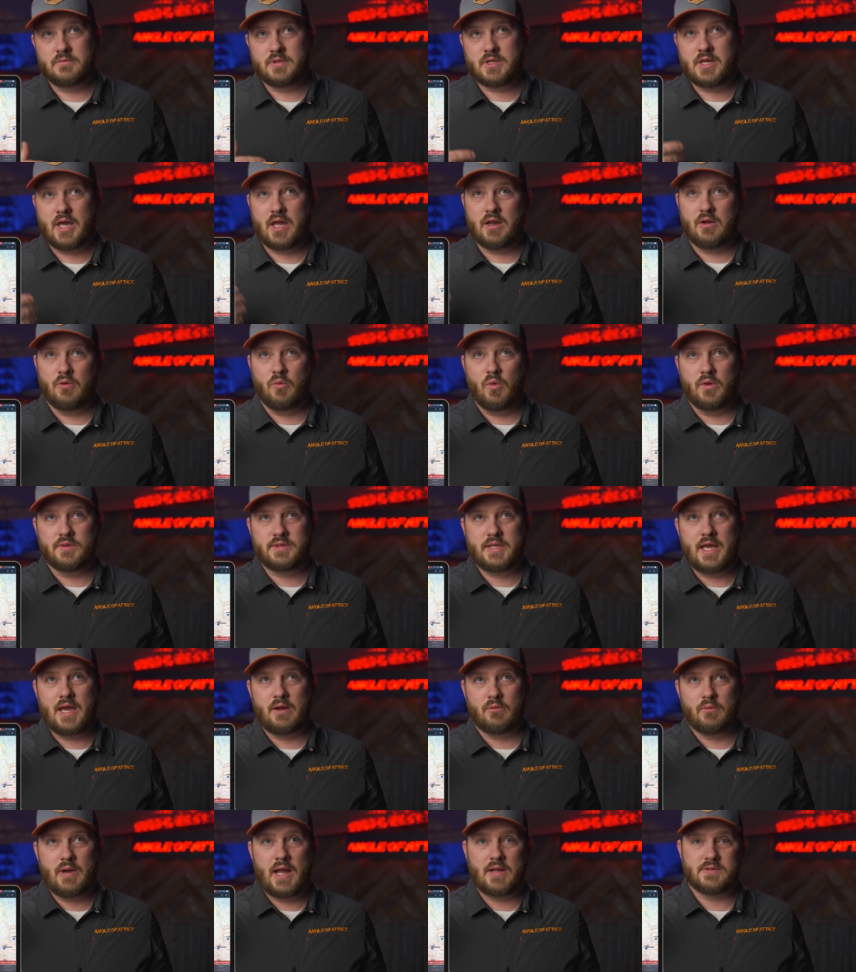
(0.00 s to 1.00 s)
kind of what
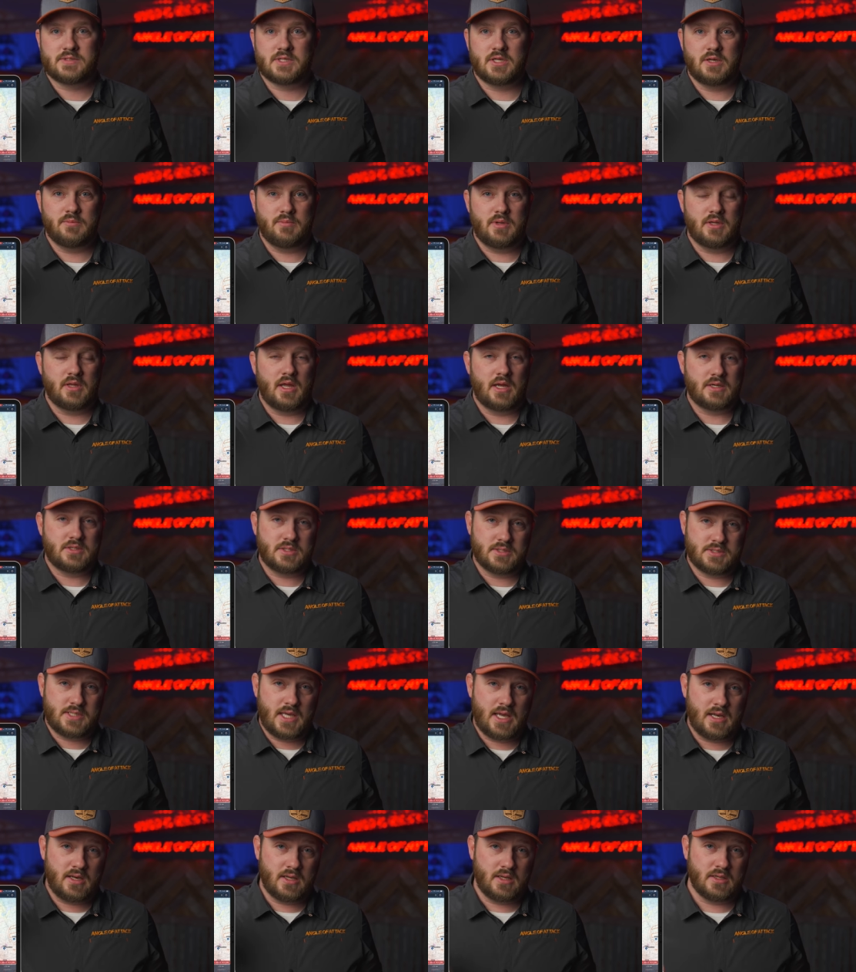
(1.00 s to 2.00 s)
that route's gonna be like just
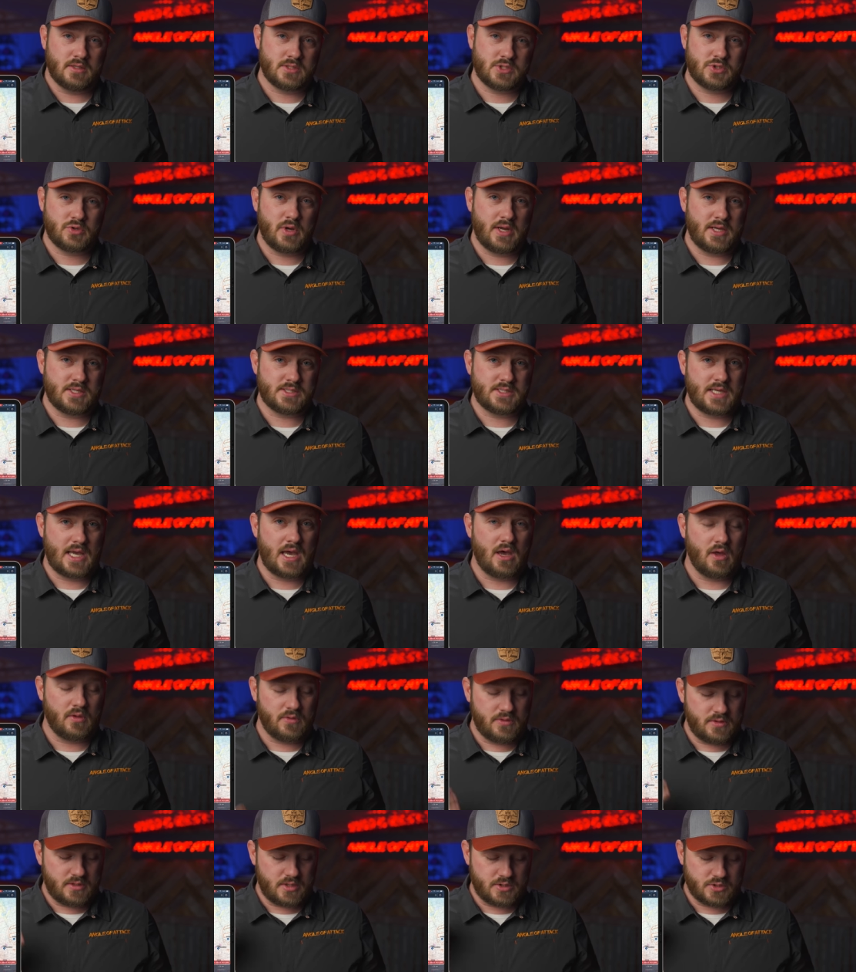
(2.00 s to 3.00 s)
heading straight
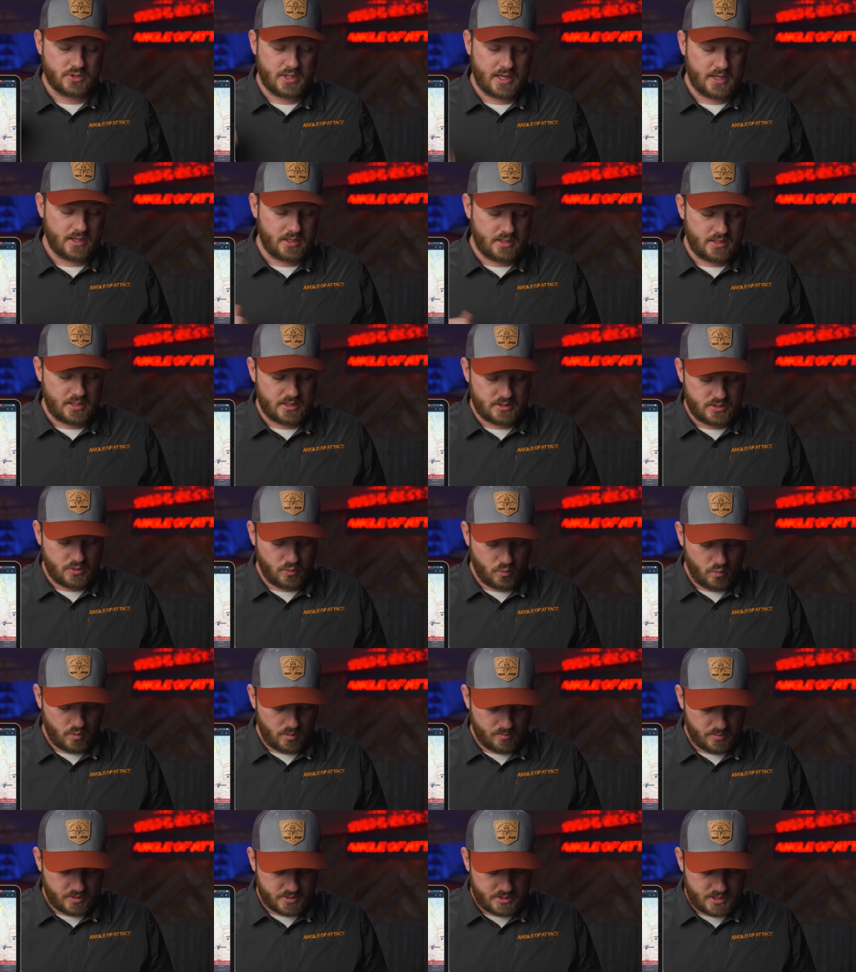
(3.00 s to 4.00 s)
south to try to get to warmer